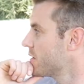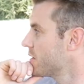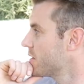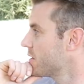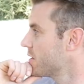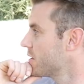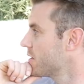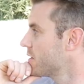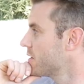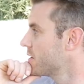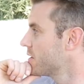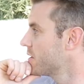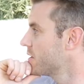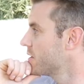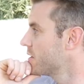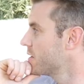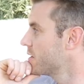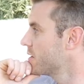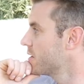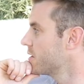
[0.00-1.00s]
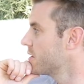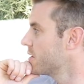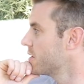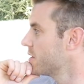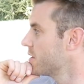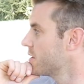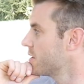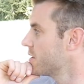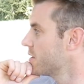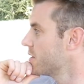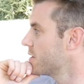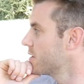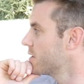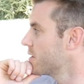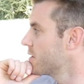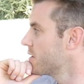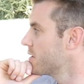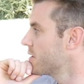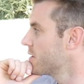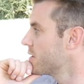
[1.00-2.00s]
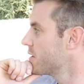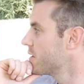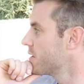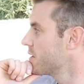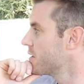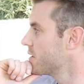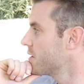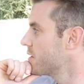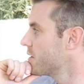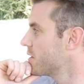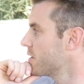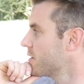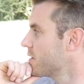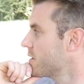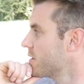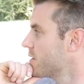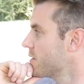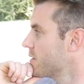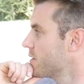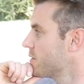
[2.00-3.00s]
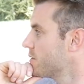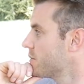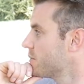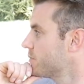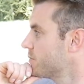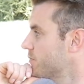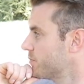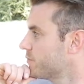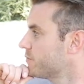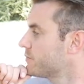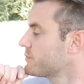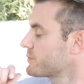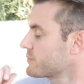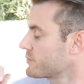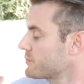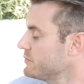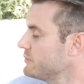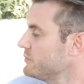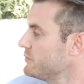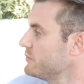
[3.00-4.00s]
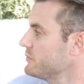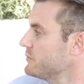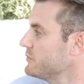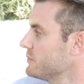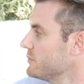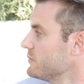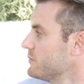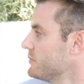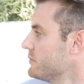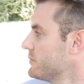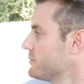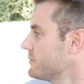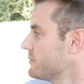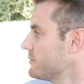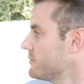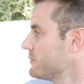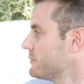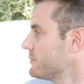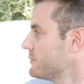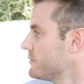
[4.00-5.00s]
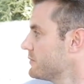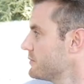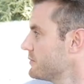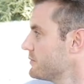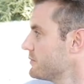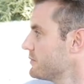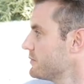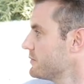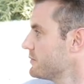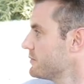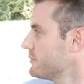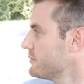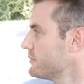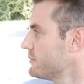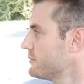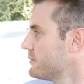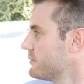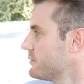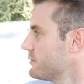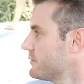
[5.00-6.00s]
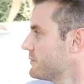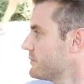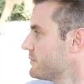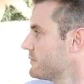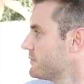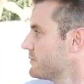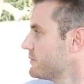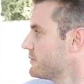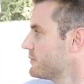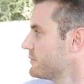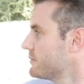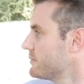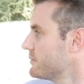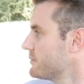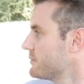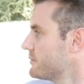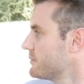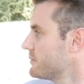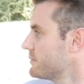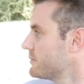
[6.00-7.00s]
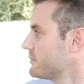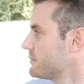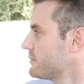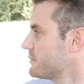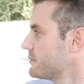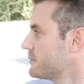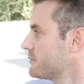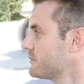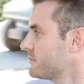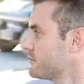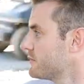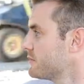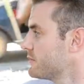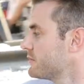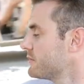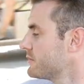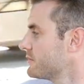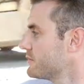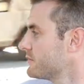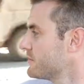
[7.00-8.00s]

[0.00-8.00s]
(silent)